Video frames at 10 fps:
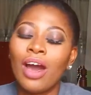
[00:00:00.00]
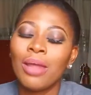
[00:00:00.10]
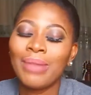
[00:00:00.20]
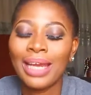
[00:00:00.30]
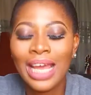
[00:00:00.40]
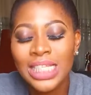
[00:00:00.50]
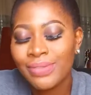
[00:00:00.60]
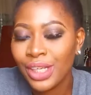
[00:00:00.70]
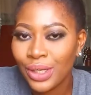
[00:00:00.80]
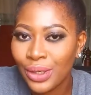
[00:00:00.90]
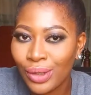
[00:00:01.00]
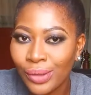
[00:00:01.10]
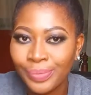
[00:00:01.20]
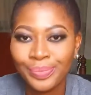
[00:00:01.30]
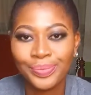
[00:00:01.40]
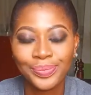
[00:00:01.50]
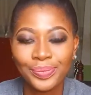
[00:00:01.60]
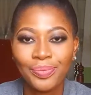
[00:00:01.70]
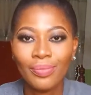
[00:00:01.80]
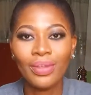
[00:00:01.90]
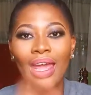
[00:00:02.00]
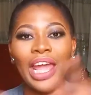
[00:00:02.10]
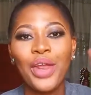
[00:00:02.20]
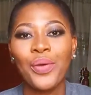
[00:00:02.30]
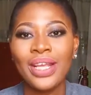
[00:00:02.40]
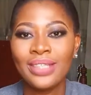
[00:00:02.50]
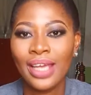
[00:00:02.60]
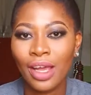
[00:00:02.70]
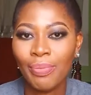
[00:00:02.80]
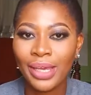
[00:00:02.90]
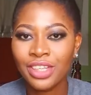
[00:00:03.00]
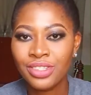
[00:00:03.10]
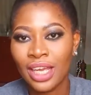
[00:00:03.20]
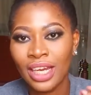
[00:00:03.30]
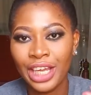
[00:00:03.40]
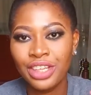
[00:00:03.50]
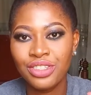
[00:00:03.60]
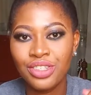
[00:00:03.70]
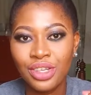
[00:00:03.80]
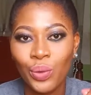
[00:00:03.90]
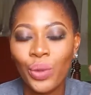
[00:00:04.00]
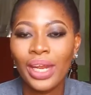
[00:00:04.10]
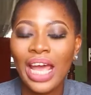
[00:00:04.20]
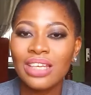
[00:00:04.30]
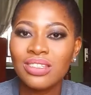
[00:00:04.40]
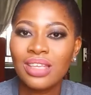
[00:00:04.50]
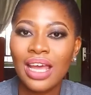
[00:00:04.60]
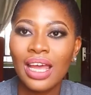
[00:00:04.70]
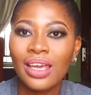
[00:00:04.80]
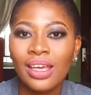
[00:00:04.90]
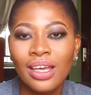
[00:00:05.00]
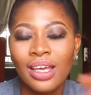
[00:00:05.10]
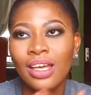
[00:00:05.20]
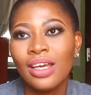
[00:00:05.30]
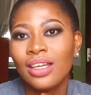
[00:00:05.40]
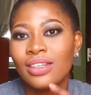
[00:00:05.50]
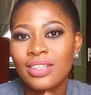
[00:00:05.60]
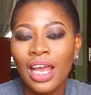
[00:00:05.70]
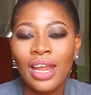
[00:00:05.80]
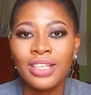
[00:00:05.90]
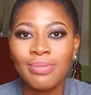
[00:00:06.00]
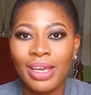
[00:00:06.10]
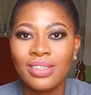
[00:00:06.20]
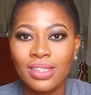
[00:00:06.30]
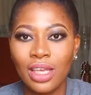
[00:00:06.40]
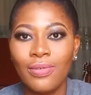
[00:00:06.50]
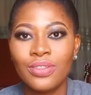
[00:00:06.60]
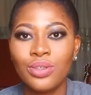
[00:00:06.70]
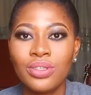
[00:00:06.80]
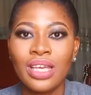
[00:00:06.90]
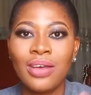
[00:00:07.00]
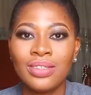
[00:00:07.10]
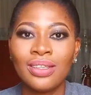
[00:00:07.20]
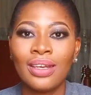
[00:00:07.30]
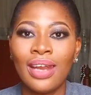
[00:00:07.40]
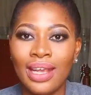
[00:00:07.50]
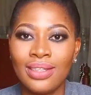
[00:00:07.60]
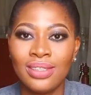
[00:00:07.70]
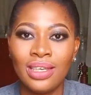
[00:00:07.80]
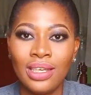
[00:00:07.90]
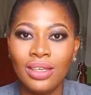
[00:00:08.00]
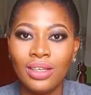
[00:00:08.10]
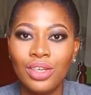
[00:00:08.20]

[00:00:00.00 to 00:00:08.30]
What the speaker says: on my last video, I created up a challenge with the hashtag ChallengeMyself2019.